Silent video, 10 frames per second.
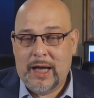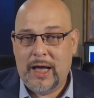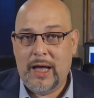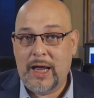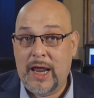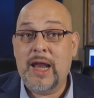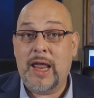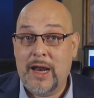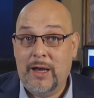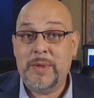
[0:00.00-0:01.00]
Uh, and
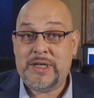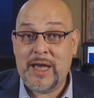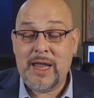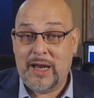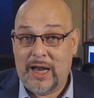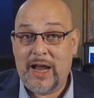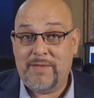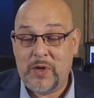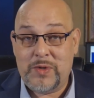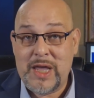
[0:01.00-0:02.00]
and let me tell you, a lot
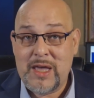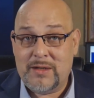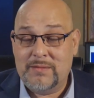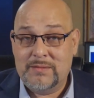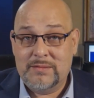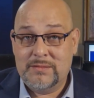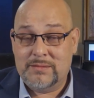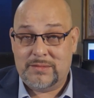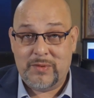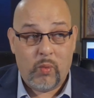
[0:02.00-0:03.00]
of you did.
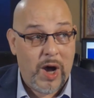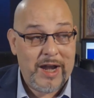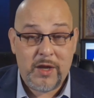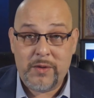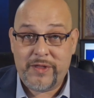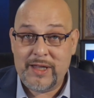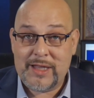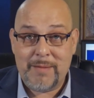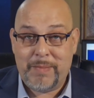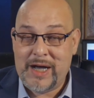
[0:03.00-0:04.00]
Why do you think
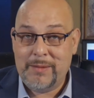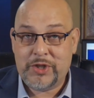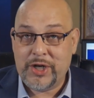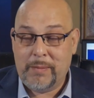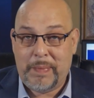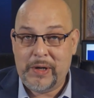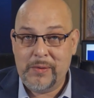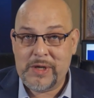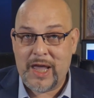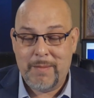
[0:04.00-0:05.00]
that bombshell
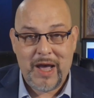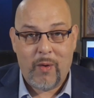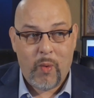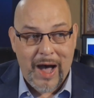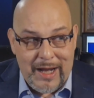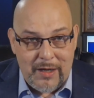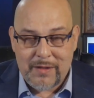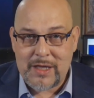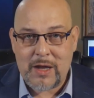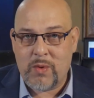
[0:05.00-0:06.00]
poll came out? Why do you
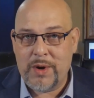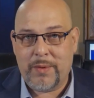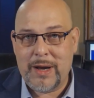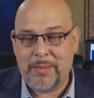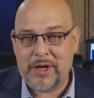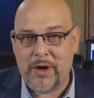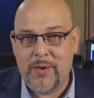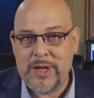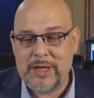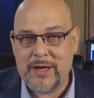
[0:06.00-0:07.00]
think we were able to
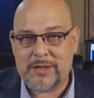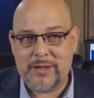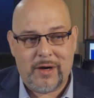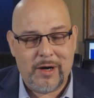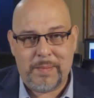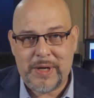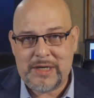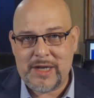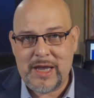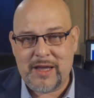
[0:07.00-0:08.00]
go in there to the
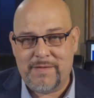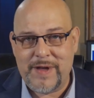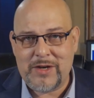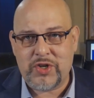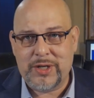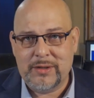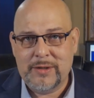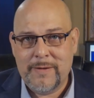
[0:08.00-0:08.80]
RPT convention